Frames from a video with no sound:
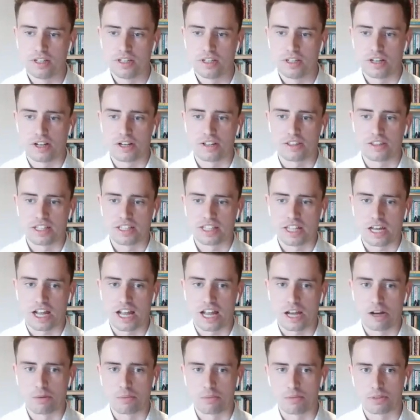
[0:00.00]
And I think that
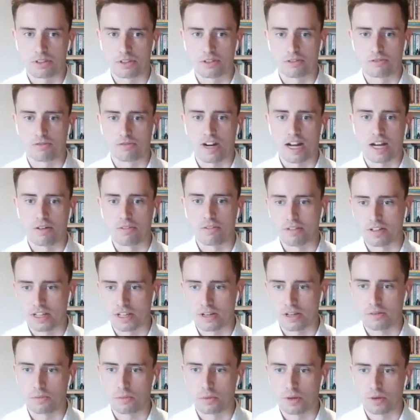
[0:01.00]
helps ground
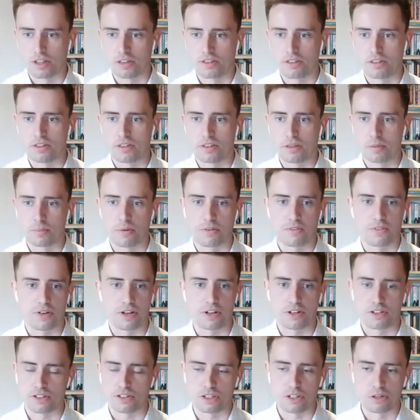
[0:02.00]
it with the
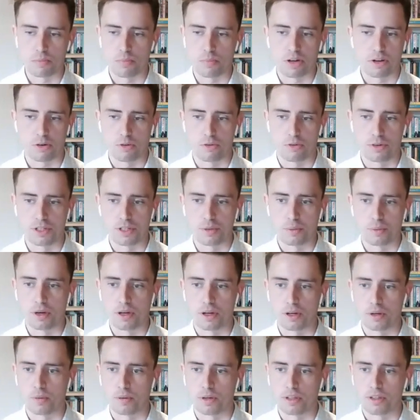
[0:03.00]
providers that you might already
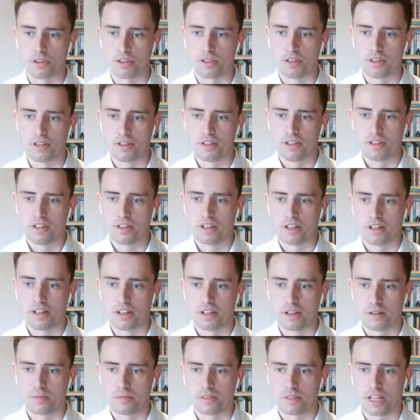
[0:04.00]
work with
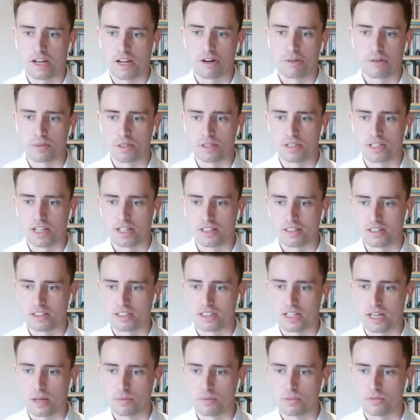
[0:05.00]
to help you take the
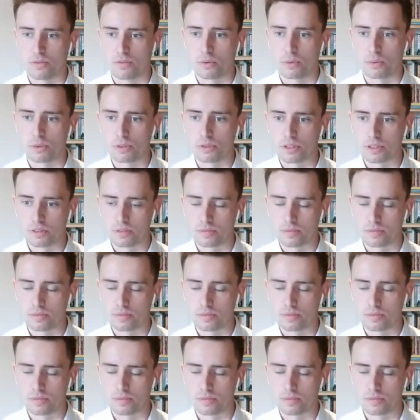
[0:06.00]
steps forward.